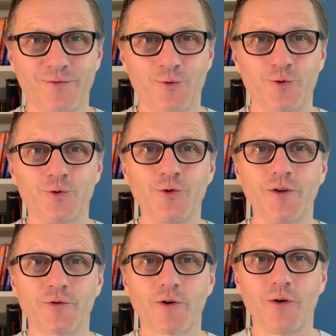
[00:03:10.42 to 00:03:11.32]
to do
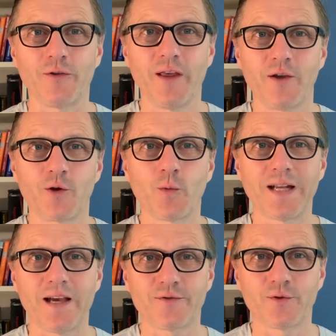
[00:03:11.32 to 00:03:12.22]
the growth, you
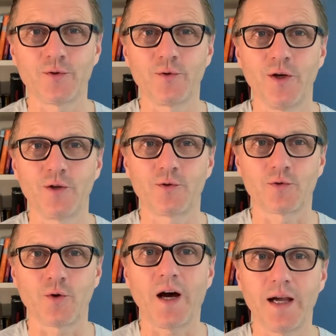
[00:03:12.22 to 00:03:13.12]
would have to, to,
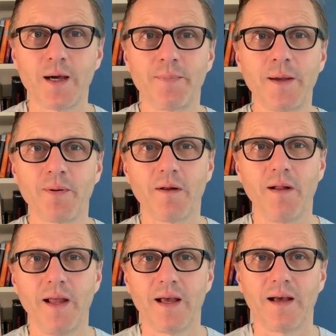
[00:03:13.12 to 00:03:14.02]
to hire people.
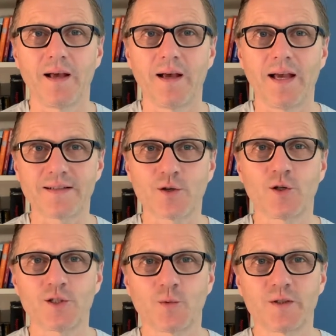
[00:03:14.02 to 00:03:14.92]
Uh, as a
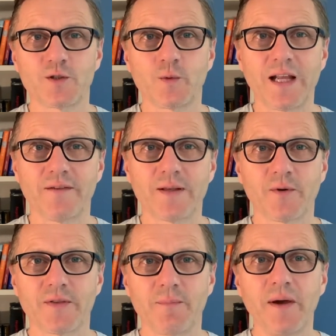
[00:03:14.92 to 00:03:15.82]
consequence, you would have them
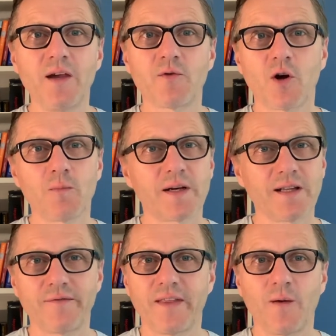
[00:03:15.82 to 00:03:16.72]
on their payroll,
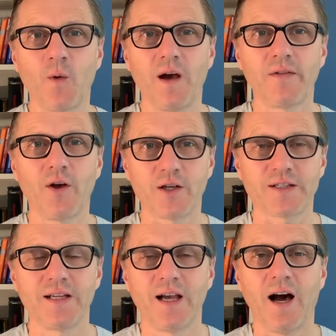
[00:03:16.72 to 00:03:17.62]
but if they were not
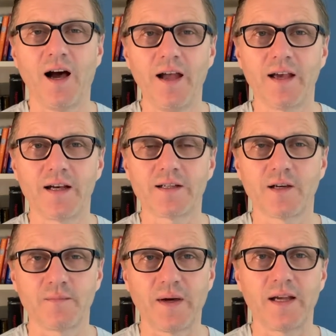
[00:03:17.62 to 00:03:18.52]
hired
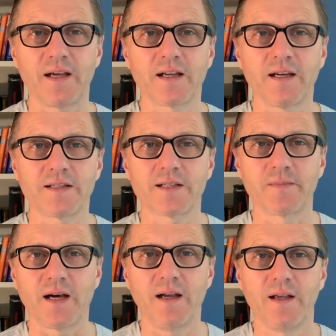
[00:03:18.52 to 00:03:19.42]
by a
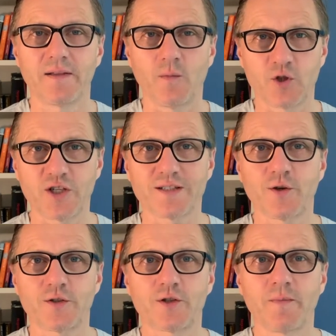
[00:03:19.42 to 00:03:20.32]
customer, they would just
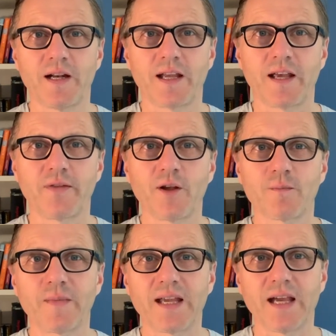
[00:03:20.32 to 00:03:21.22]
cost you money and not
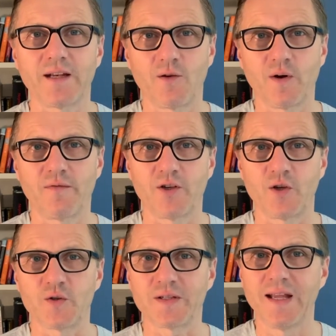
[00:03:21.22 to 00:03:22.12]
make any
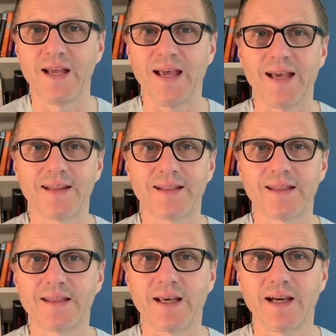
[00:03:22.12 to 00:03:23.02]
revenues.
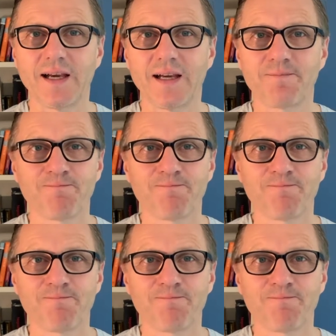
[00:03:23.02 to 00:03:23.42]
And uh,